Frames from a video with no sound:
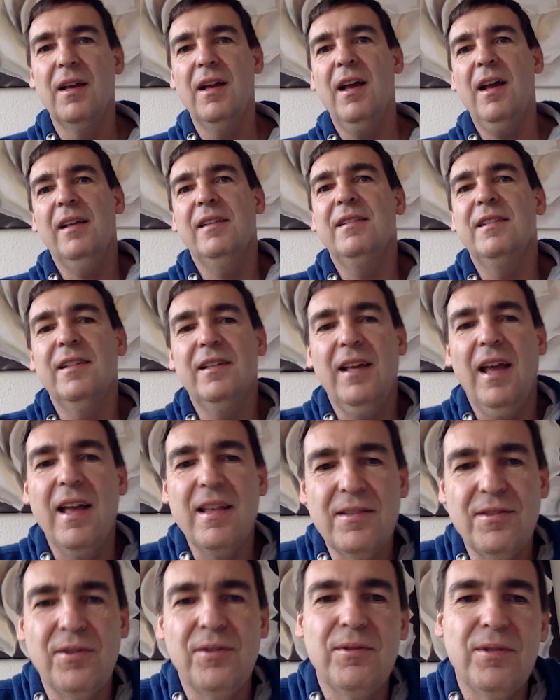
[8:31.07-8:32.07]
And the
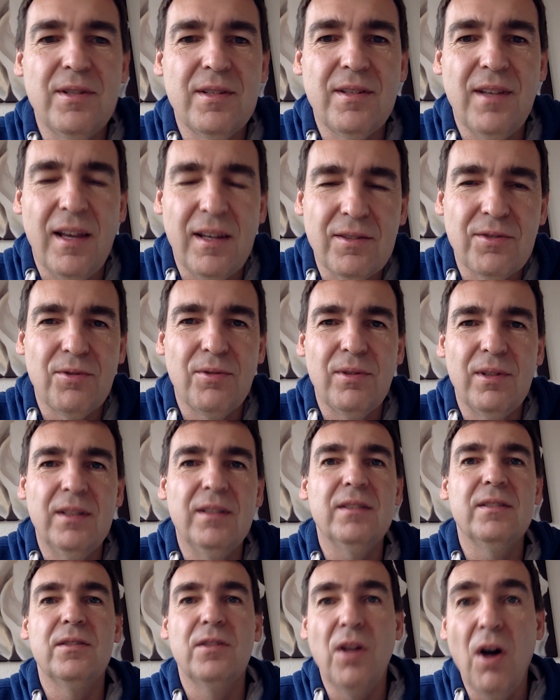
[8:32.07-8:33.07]
answer is
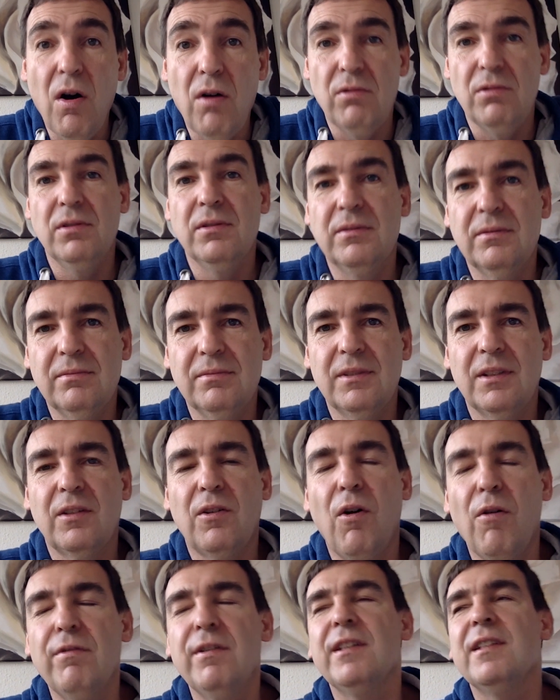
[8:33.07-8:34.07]
actually no.
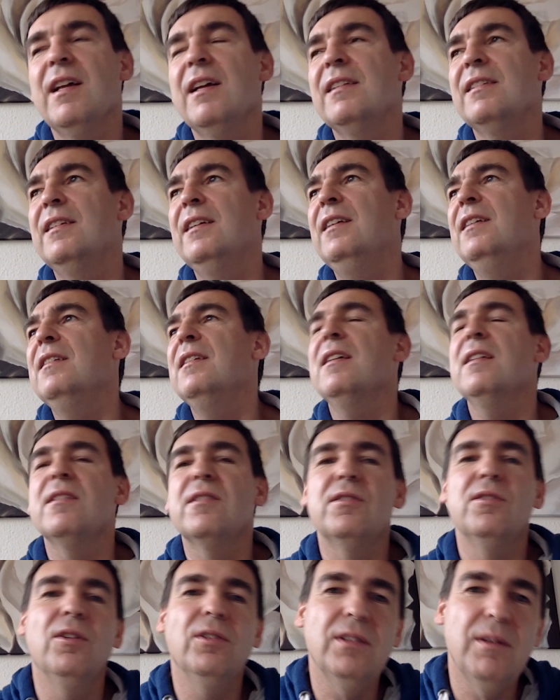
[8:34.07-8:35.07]
COVID-19
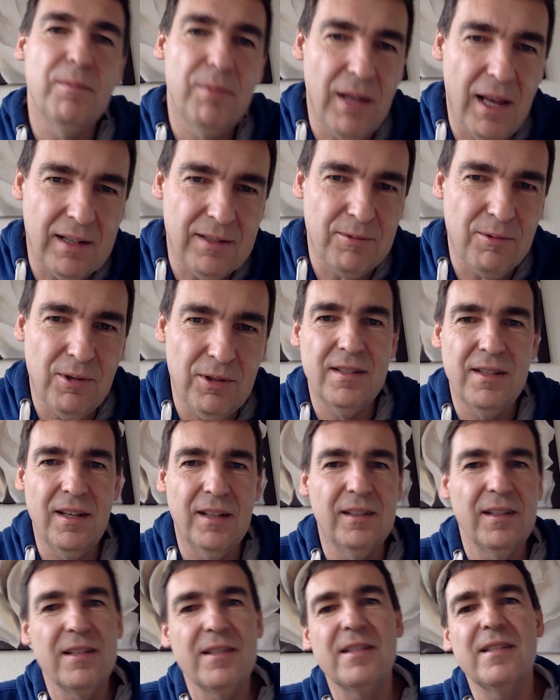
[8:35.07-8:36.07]
is not a black swan.
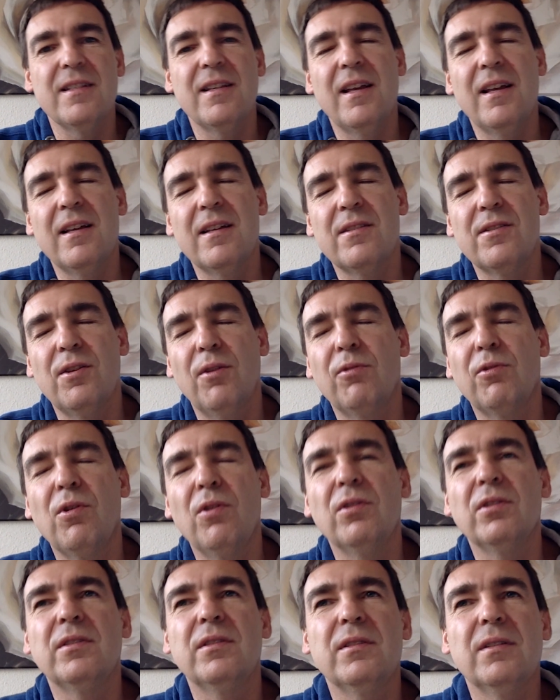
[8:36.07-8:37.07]
It is
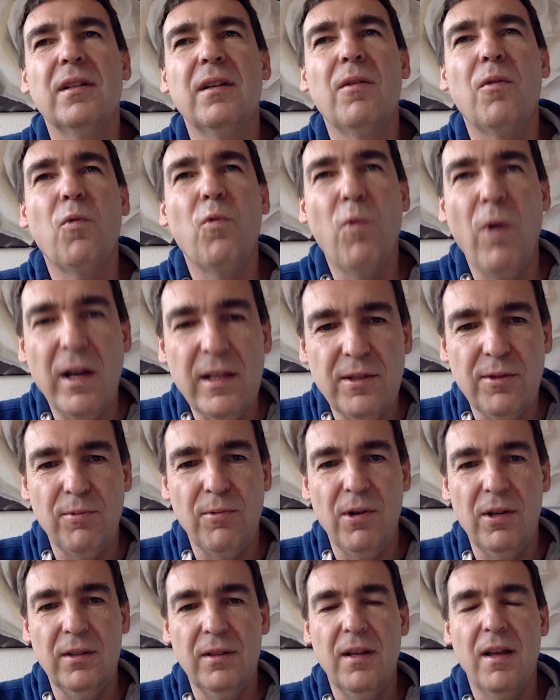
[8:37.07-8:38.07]
so-called white
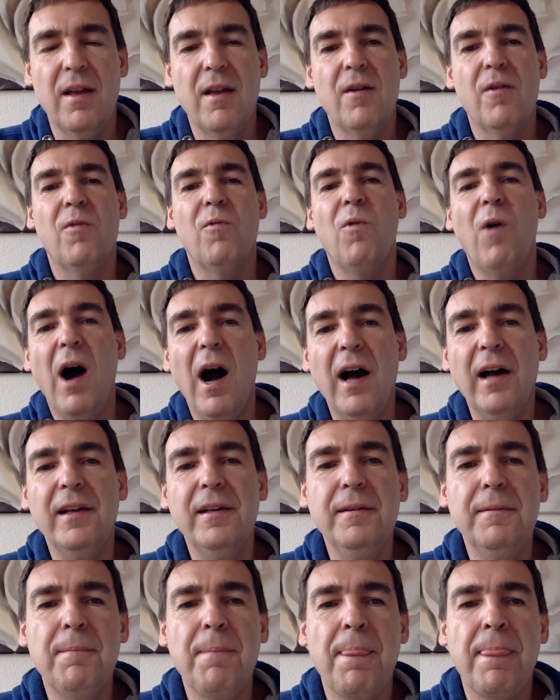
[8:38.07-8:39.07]
swan.
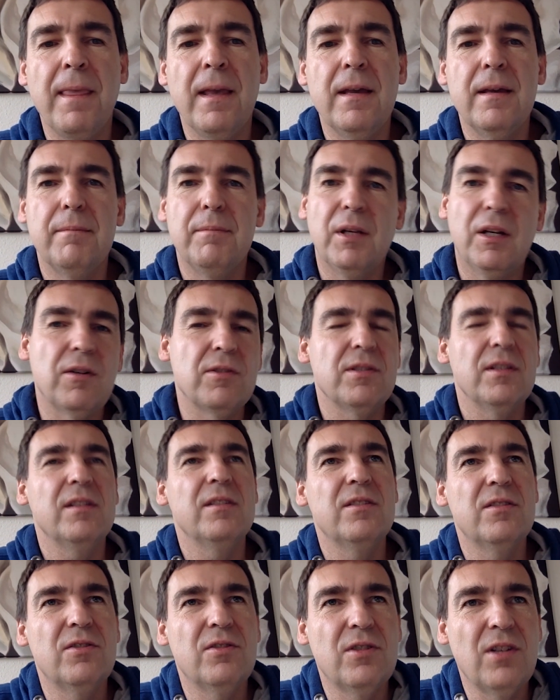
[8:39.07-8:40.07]
Why? Because it
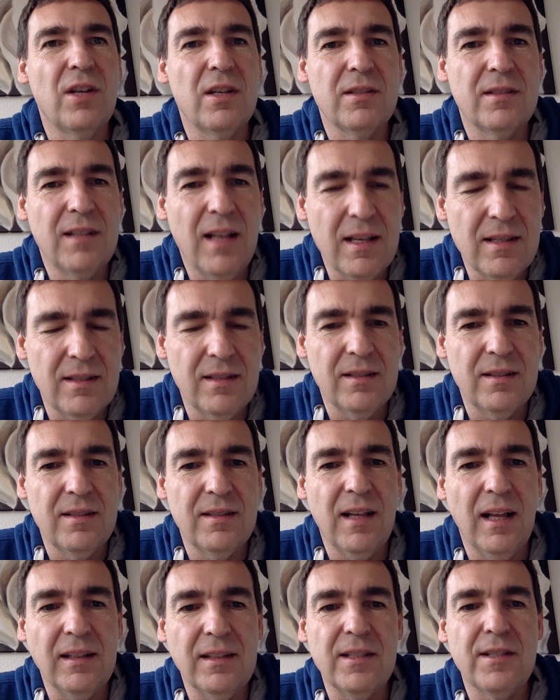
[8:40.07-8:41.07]
just doesn't
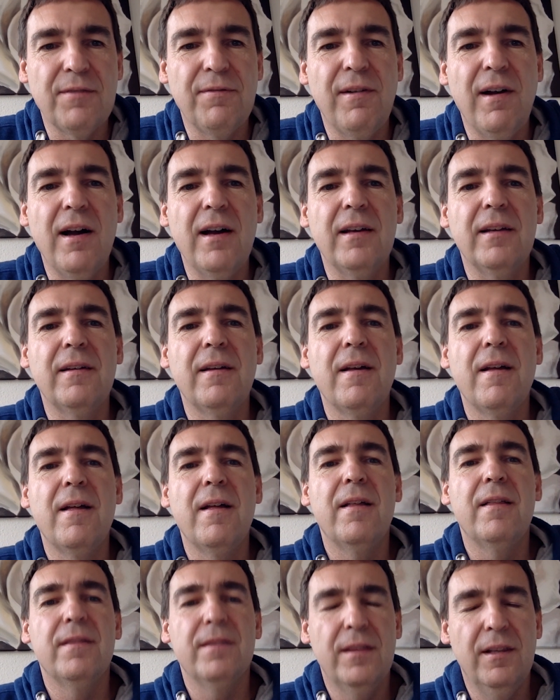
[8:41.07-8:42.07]
satisfy
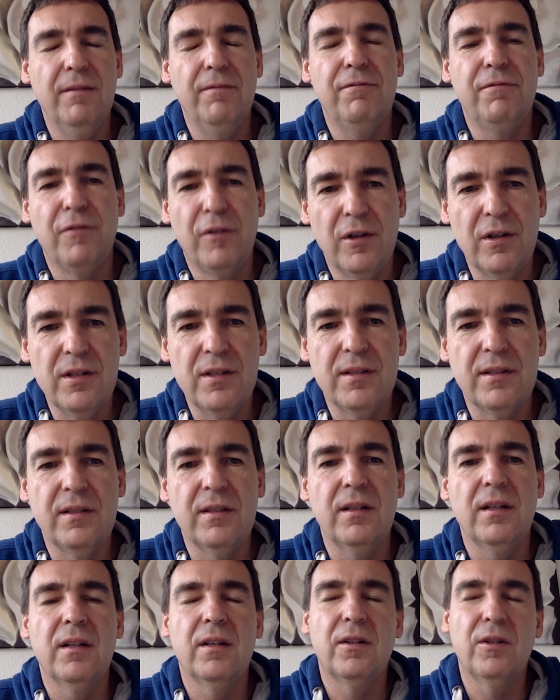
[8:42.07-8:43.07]
the first
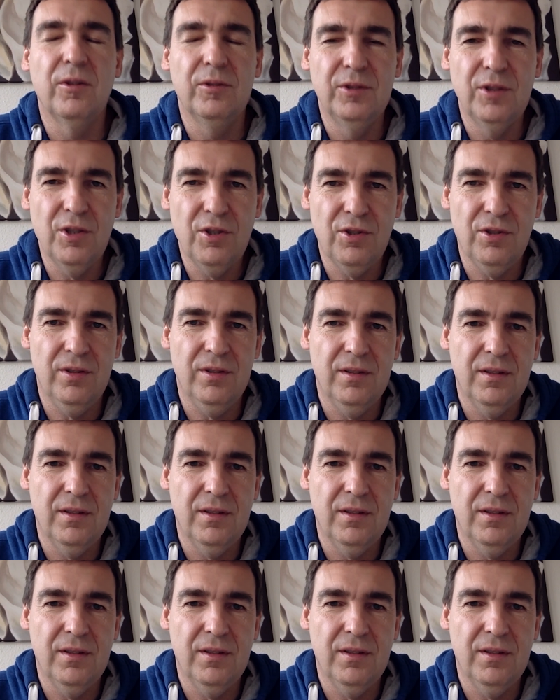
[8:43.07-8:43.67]
condition.